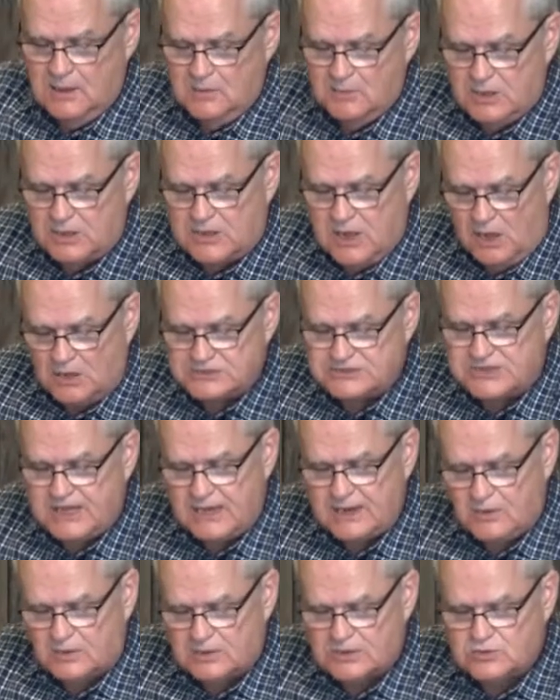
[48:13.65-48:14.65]
Because
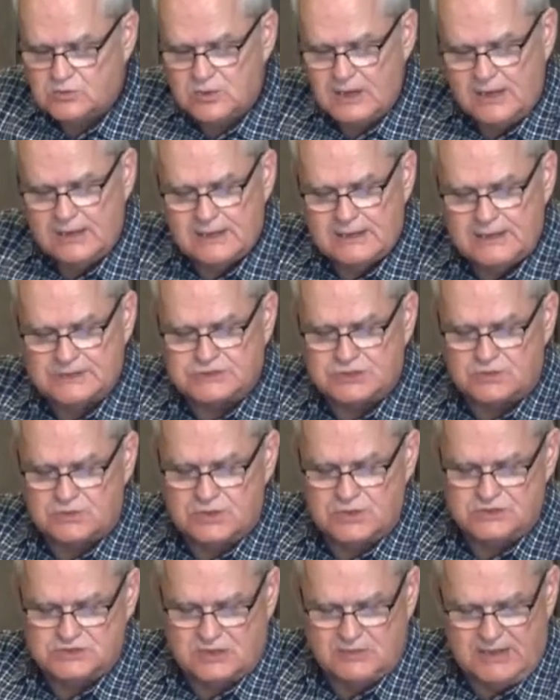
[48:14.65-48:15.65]
they were dwelling at
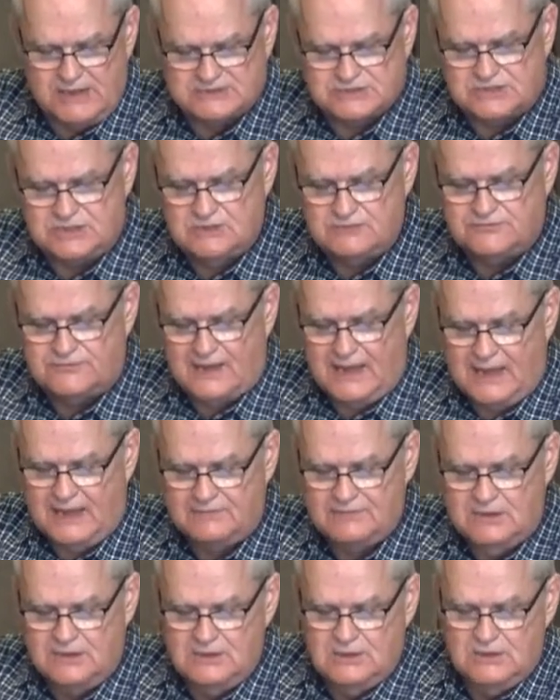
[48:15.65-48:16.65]
Jerusalem, Acts 2:5,
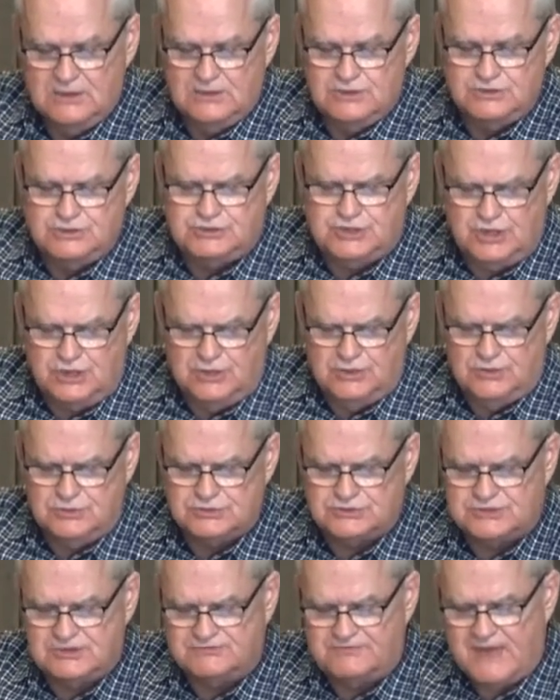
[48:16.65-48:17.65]

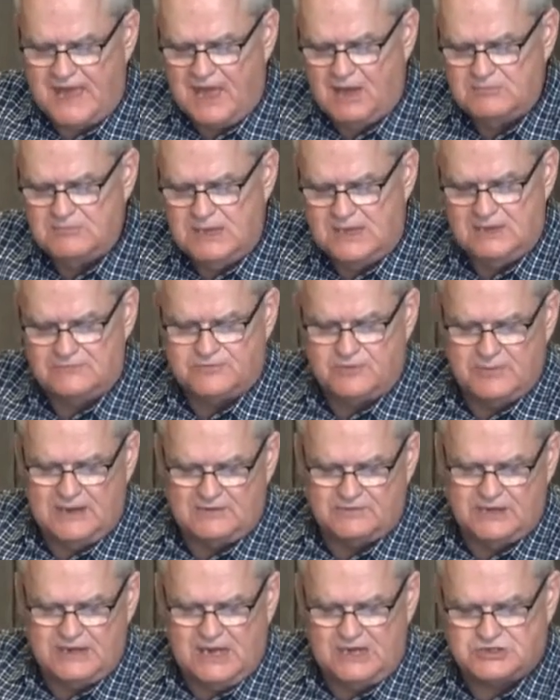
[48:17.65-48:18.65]
Jews, devout men from
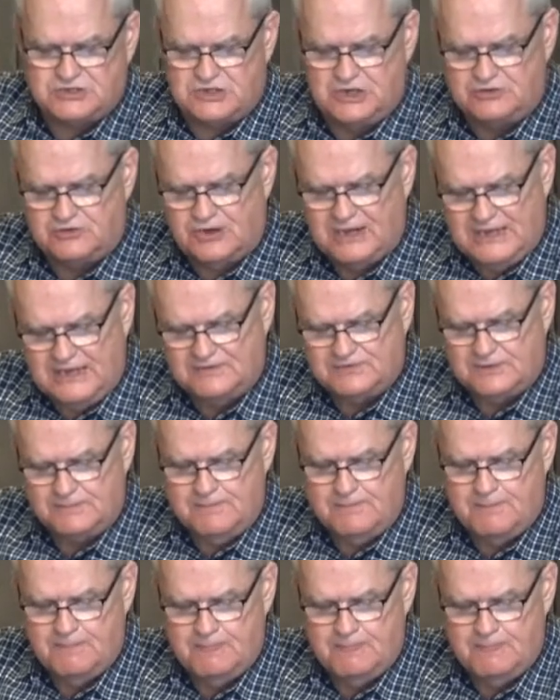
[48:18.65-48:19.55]
every nation under heaven.